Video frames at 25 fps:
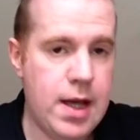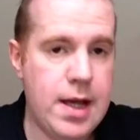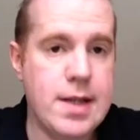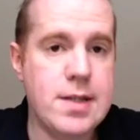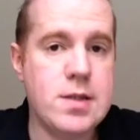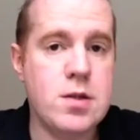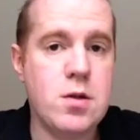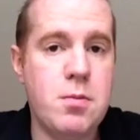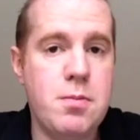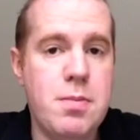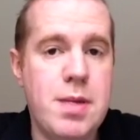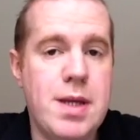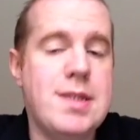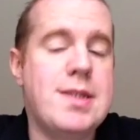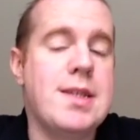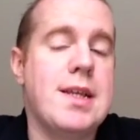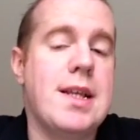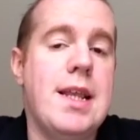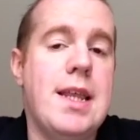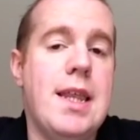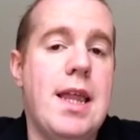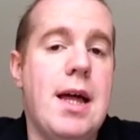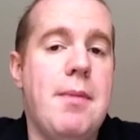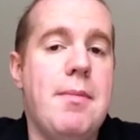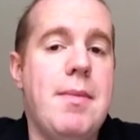So
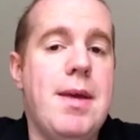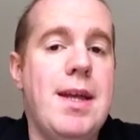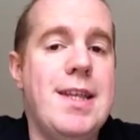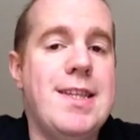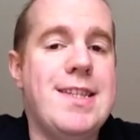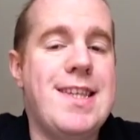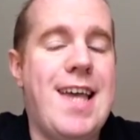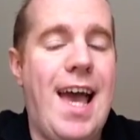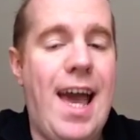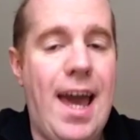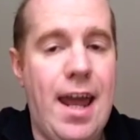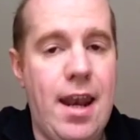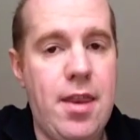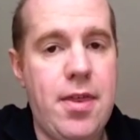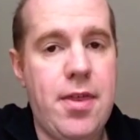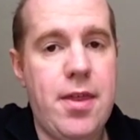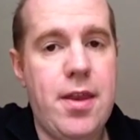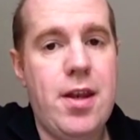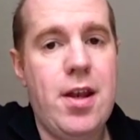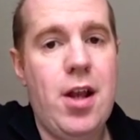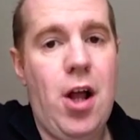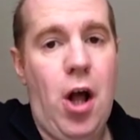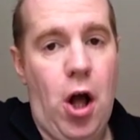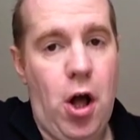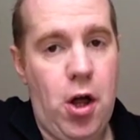basically that means
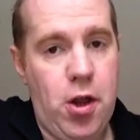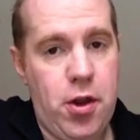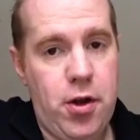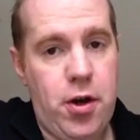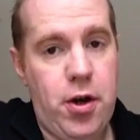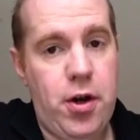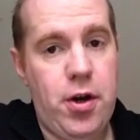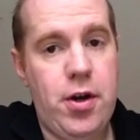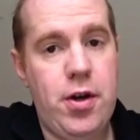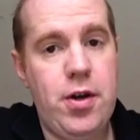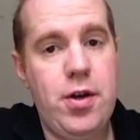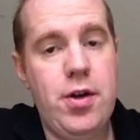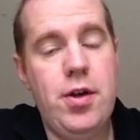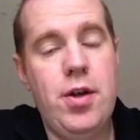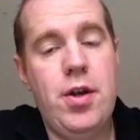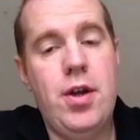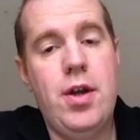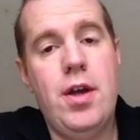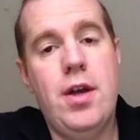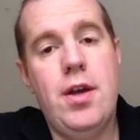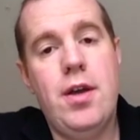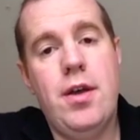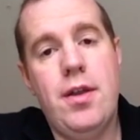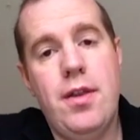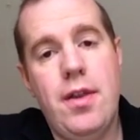anything other
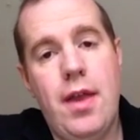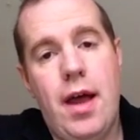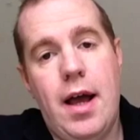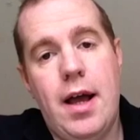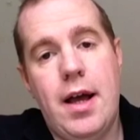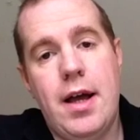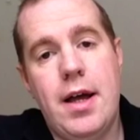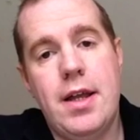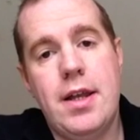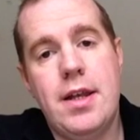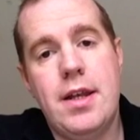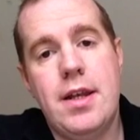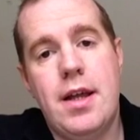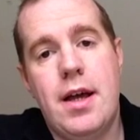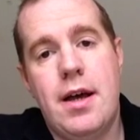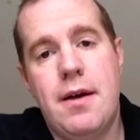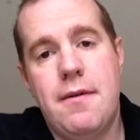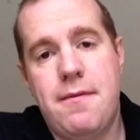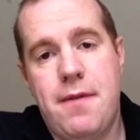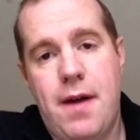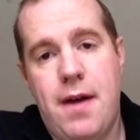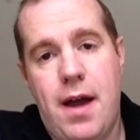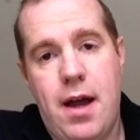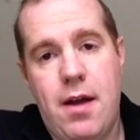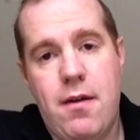than a
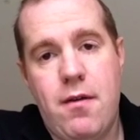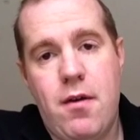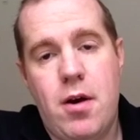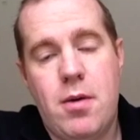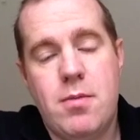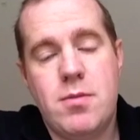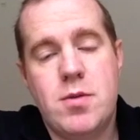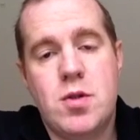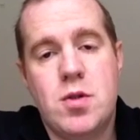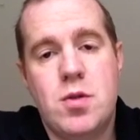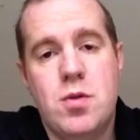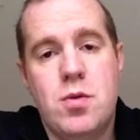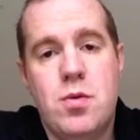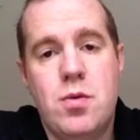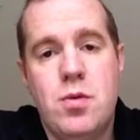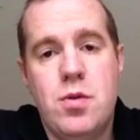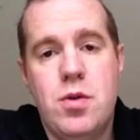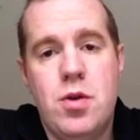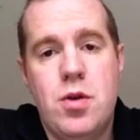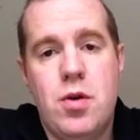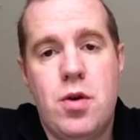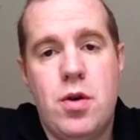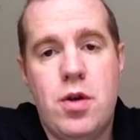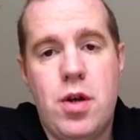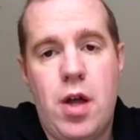firearm. So
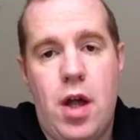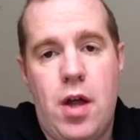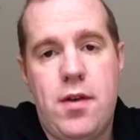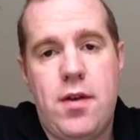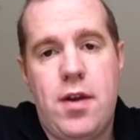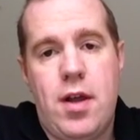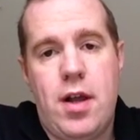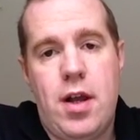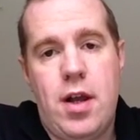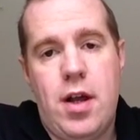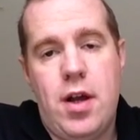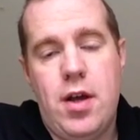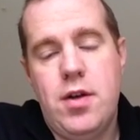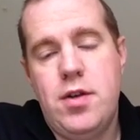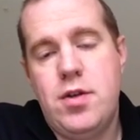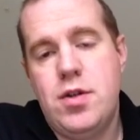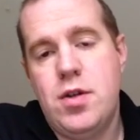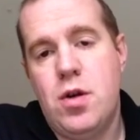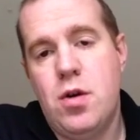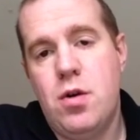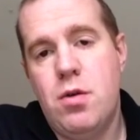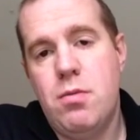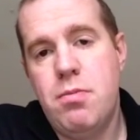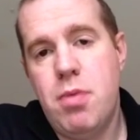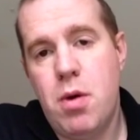you're not allowed to
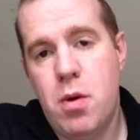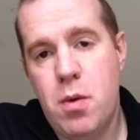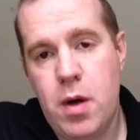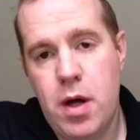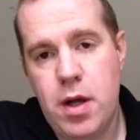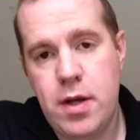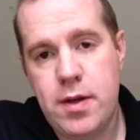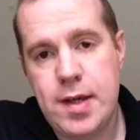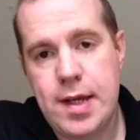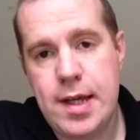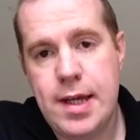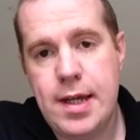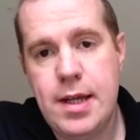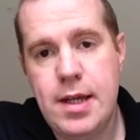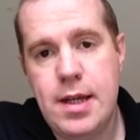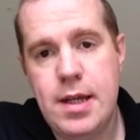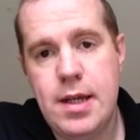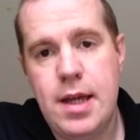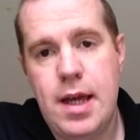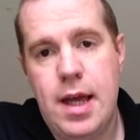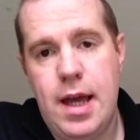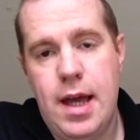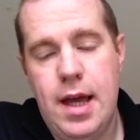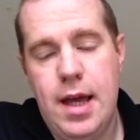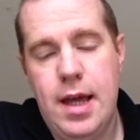go bow hunting
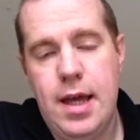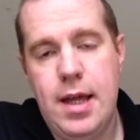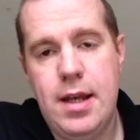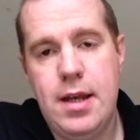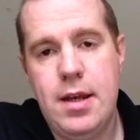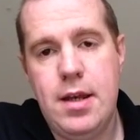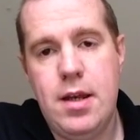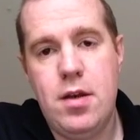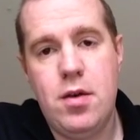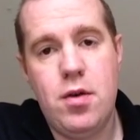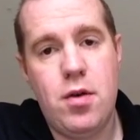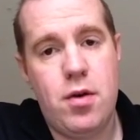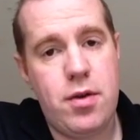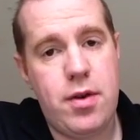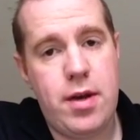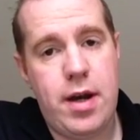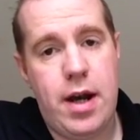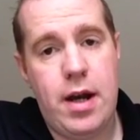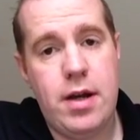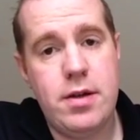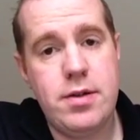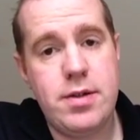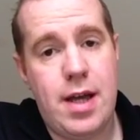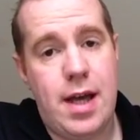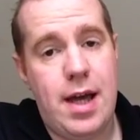in Northern
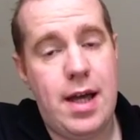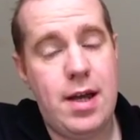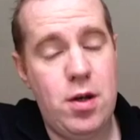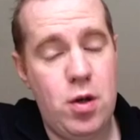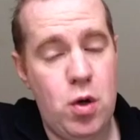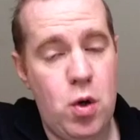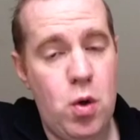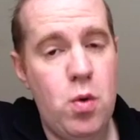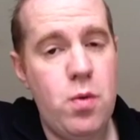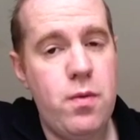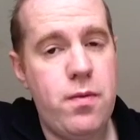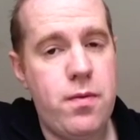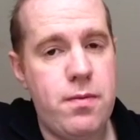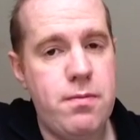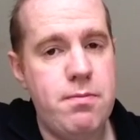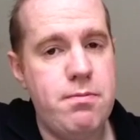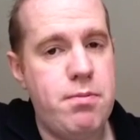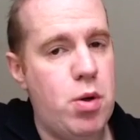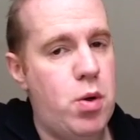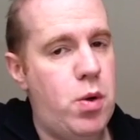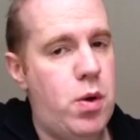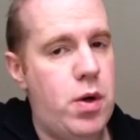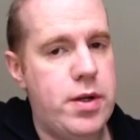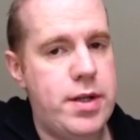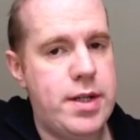Ireland. I know
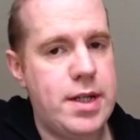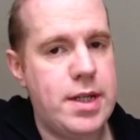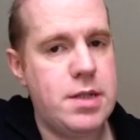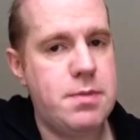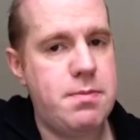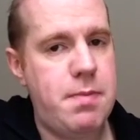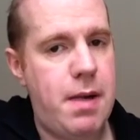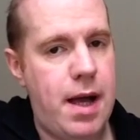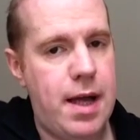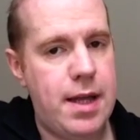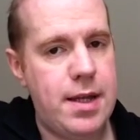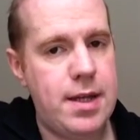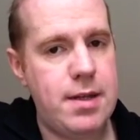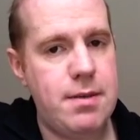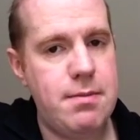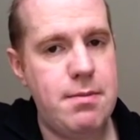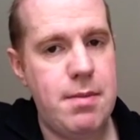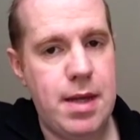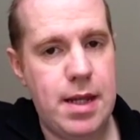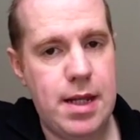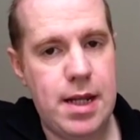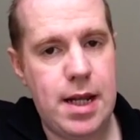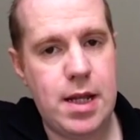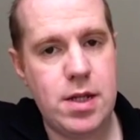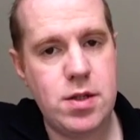bow hunting is banned in
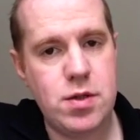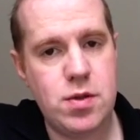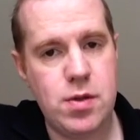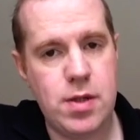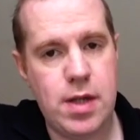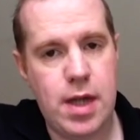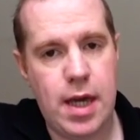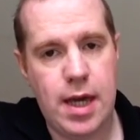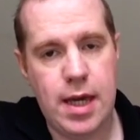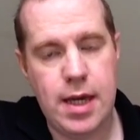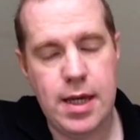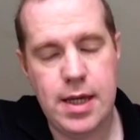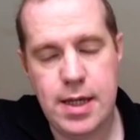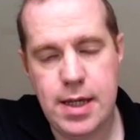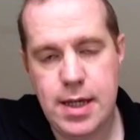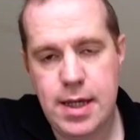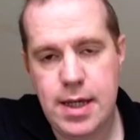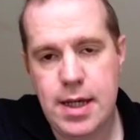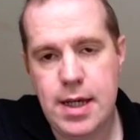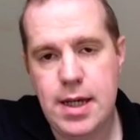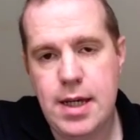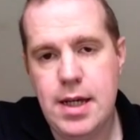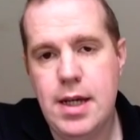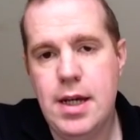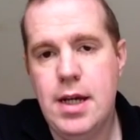mainland UK,
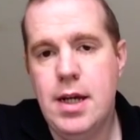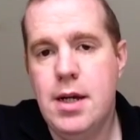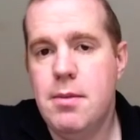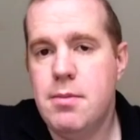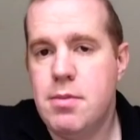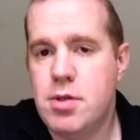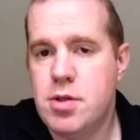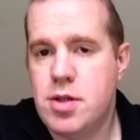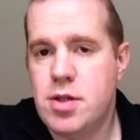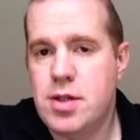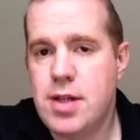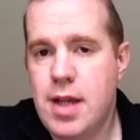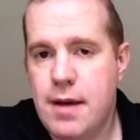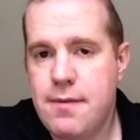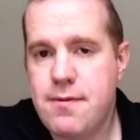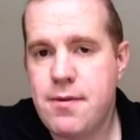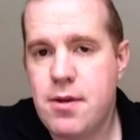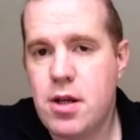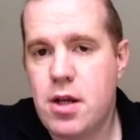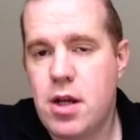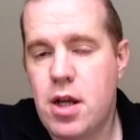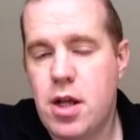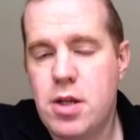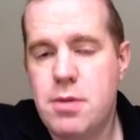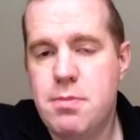but you're
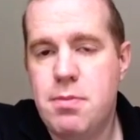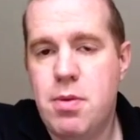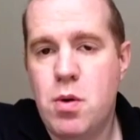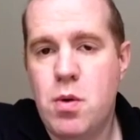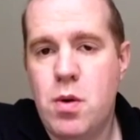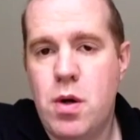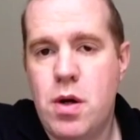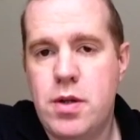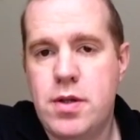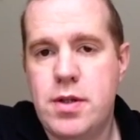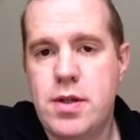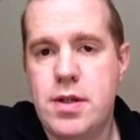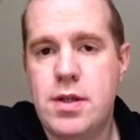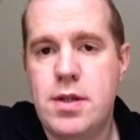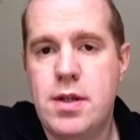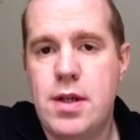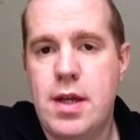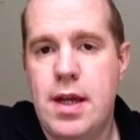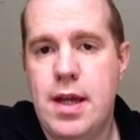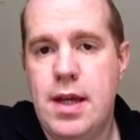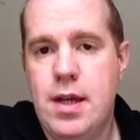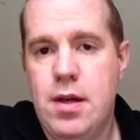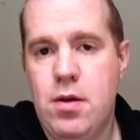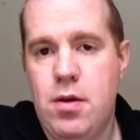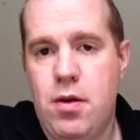definitely allowed to bow hunt in
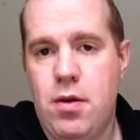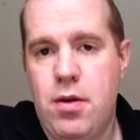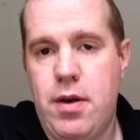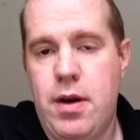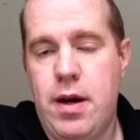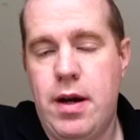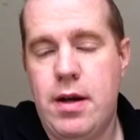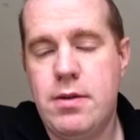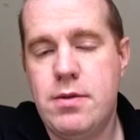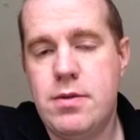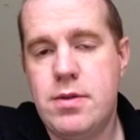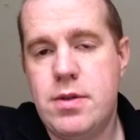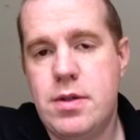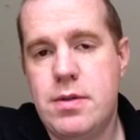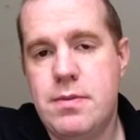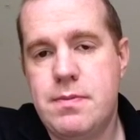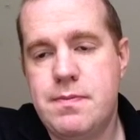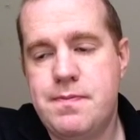Northern Ireland.